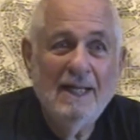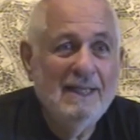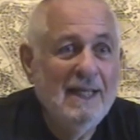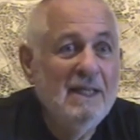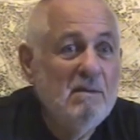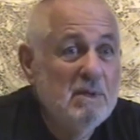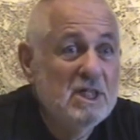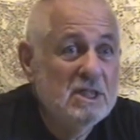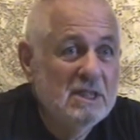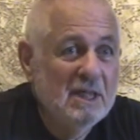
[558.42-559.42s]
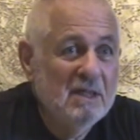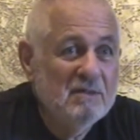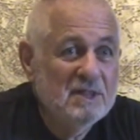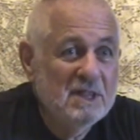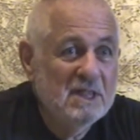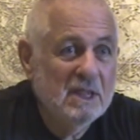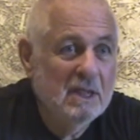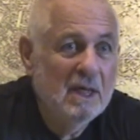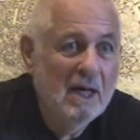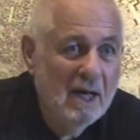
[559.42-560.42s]
And then they mentioned television. He
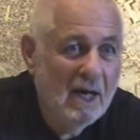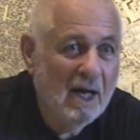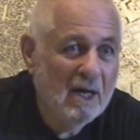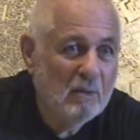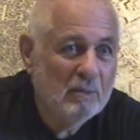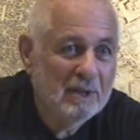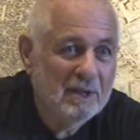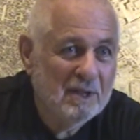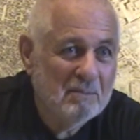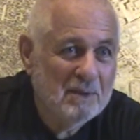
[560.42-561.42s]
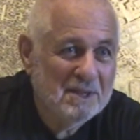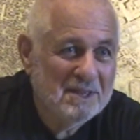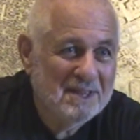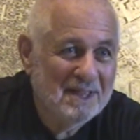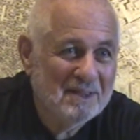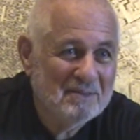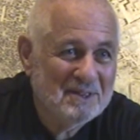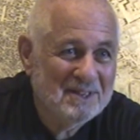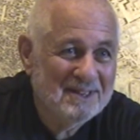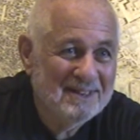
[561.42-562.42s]
said, I really miss
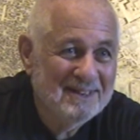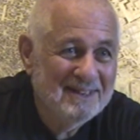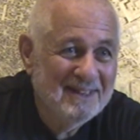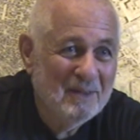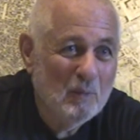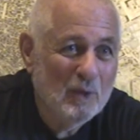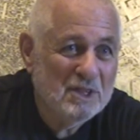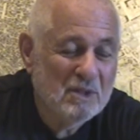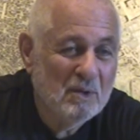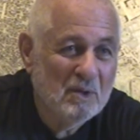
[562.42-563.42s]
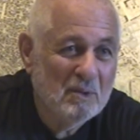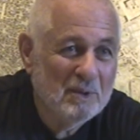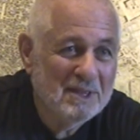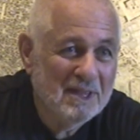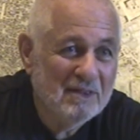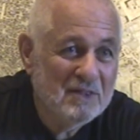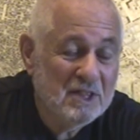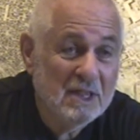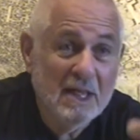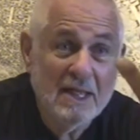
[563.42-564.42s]
television. What's going on with
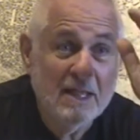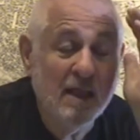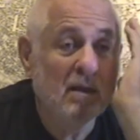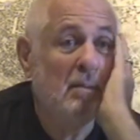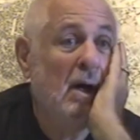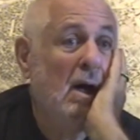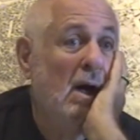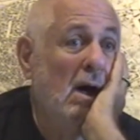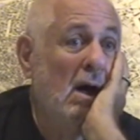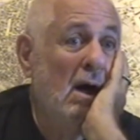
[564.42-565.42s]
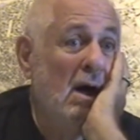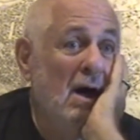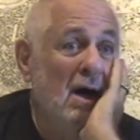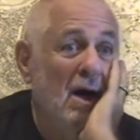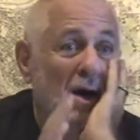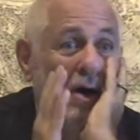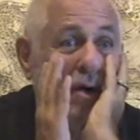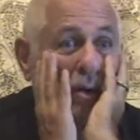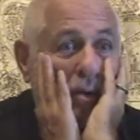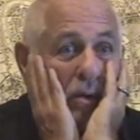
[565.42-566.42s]
television? And they tell him, oh,
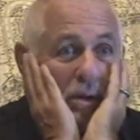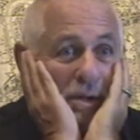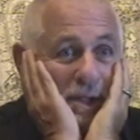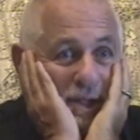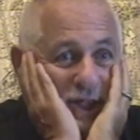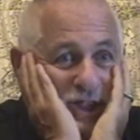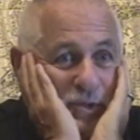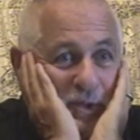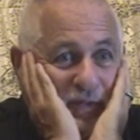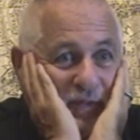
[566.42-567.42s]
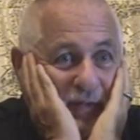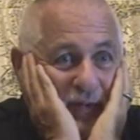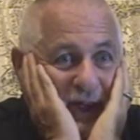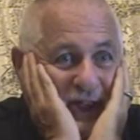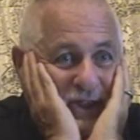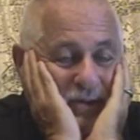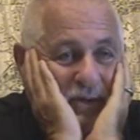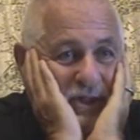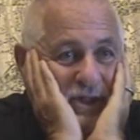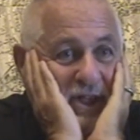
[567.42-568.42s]
all the things with flat
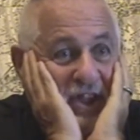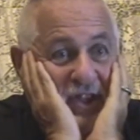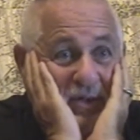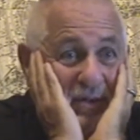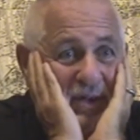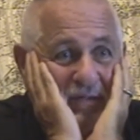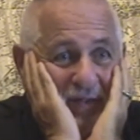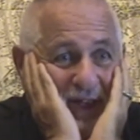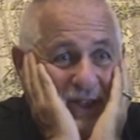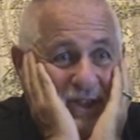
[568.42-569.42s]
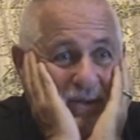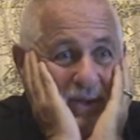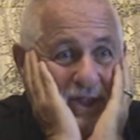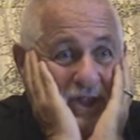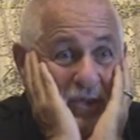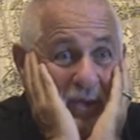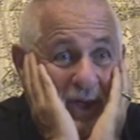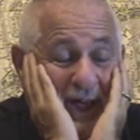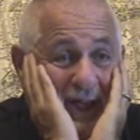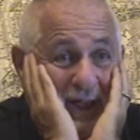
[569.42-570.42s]
screens and thinner than flat screens and
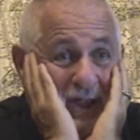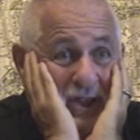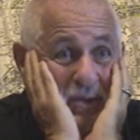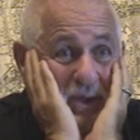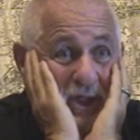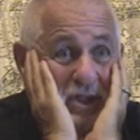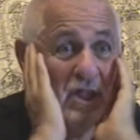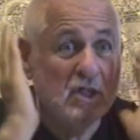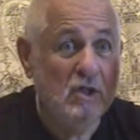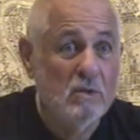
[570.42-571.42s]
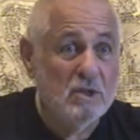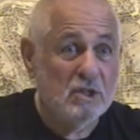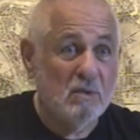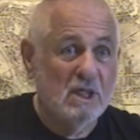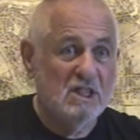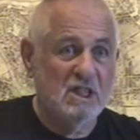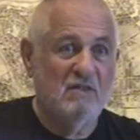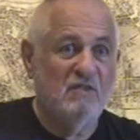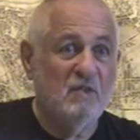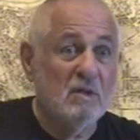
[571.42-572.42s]
organic screens and huge screens
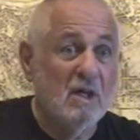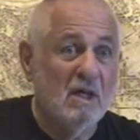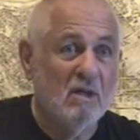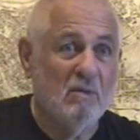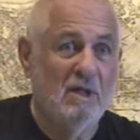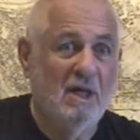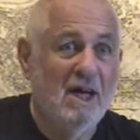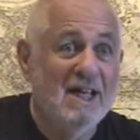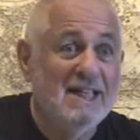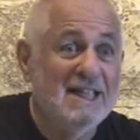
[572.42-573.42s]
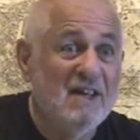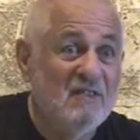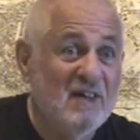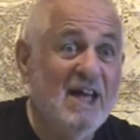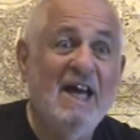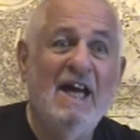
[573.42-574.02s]
and full color and high def